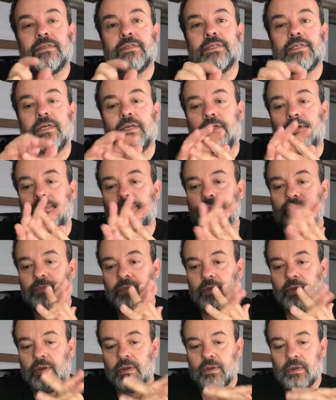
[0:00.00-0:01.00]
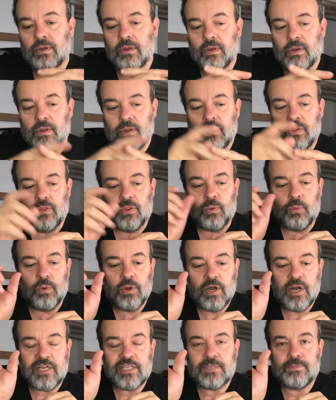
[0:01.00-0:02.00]
So the
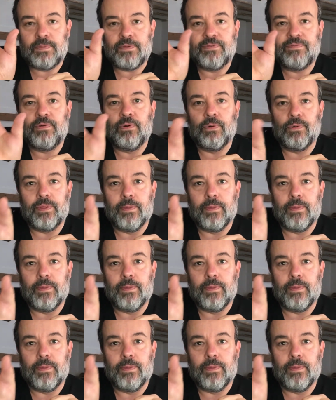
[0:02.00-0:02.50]
words before